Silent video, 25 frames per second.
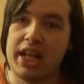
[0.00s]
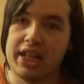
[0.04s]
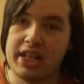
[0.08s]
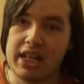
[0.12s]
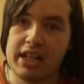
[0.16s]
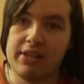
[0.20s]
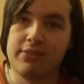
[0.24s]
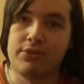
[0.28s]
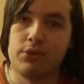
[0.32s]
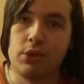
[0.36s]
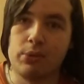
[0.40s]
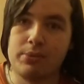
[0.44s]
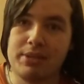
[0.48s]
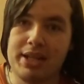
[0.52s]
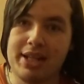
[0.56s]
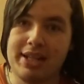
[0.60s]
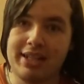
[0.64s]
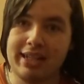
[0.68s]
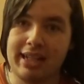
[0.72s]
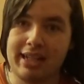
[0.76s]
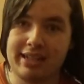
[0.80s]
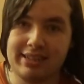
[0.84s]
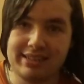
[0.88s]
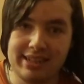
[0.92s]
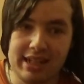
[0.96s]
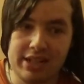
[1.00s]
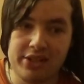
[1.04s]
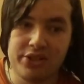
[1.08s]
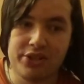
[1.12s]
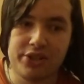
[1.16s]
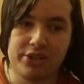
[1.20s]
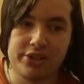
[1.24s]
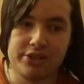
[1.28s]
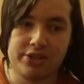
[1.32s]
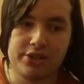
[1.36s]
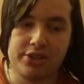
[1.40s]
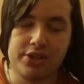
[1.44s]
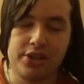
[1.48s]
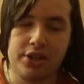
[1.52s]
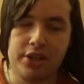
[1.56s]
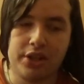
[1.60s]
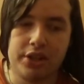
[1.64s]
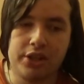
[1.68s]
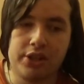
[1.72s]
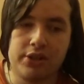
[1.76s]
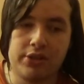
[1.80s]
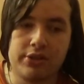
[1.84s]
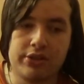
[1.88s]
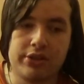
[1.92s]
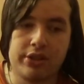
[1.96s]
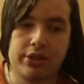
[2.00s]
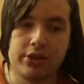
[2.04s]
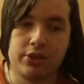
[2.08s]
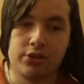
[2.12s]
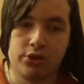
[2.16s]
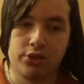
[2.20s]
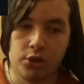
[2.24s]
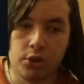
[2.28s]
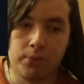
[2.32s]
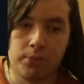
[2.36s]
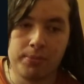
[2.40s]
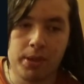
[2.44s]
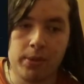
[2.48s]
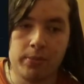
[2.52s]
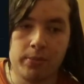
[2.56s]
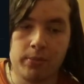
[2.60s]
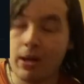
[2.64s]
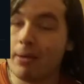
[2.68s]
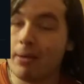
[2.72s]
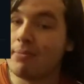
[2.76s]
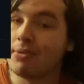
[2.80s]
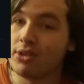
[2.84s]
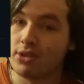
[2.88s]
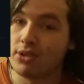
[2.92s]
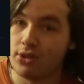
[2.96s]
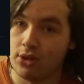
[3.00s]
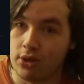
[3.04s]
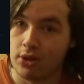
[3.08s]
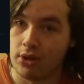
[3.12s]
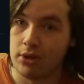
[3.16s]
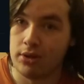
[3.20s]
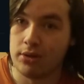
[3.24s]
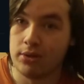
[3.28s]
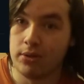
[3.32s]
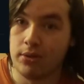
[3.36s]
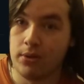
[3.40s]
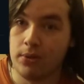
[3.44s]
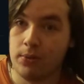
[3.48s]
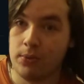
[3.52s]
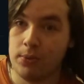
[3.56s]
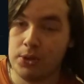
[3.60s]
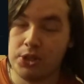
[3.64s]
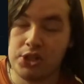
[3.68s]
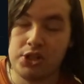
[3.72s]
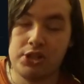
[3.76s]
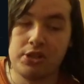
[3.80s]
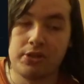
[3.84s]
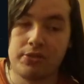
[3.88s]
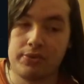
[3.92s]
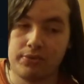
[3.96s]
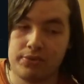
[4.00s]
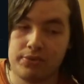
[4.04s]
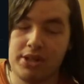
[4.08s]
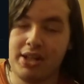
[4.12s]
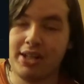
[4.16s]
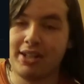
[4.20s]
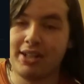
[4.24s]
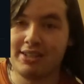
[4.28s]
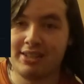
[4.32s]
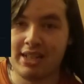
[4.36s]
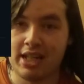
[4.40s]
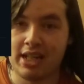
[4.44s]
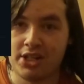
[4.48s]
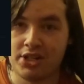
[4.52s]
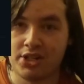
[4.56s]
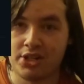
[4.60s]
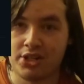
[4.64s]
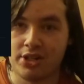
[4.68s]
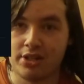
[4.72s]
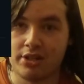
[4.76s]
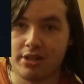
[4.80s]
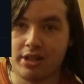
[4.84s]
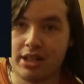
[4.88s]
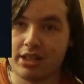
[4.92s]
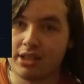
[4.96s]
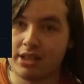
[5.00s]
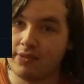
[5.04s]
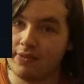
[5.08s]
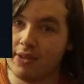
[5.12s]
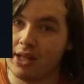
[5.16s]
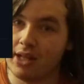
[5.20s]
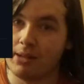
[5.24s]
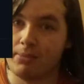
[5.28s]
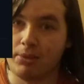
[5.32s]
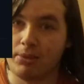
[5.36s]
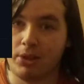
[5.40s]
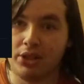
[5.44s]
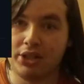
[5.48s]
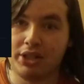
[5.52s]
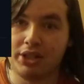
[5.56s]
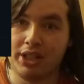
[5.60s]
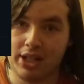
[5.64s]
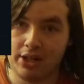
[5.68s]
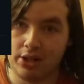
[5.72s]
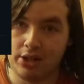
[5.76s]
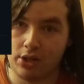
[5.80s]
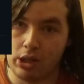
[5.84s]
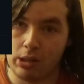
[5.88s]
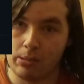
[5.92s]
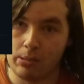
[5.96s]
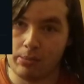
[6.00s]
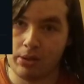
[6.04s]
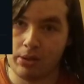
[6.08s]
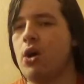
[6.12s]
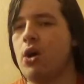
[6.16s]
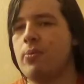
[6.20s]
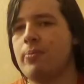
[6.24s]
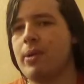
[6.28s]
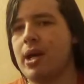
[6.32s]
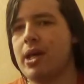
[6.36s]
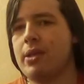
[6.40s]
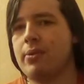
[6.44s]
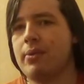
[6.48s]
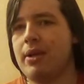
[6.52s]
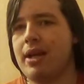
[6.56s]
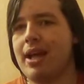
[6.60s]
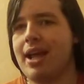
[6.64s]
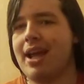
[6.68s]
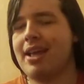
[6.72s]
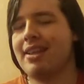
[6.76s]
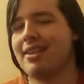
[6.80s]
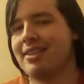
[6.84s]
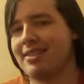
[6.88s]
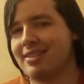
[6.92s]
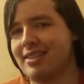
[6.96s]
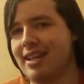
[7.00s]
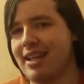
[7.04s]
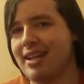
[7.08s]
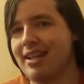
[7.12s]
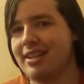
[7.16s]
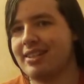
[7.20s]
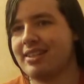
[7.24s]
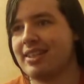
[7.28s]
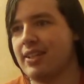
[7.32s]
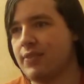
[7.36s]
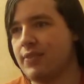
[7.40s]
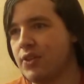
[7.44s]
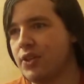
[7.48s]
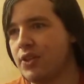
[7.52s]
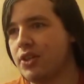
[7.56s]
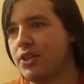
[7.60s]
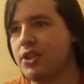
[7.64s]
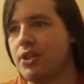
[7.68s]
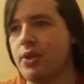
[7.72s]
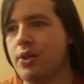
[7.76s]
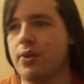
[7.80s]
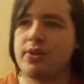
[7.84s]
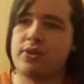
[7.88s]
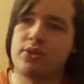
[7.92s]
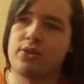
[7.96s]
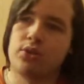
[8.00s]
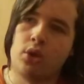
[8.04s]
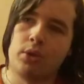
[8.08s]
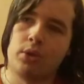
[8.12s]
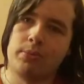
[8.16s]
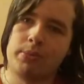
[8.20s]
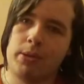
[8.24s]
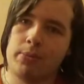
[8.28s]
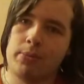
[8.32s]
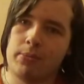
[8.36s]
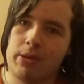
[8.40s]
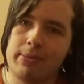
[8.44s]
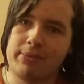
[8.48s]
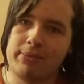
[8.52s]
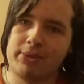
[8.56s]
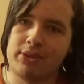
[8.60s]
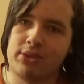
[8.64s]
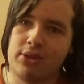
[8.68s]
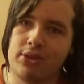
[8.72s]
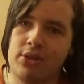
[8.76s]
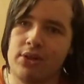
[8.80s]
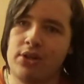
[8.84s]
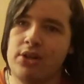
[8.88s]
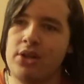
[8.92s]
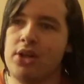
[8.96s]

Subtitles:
And then for updating extensions, you can use Chromium Web Store, which is a free extension that's available on GitHub. and by the way, in the settings, if you're going to use Chromium Web Store,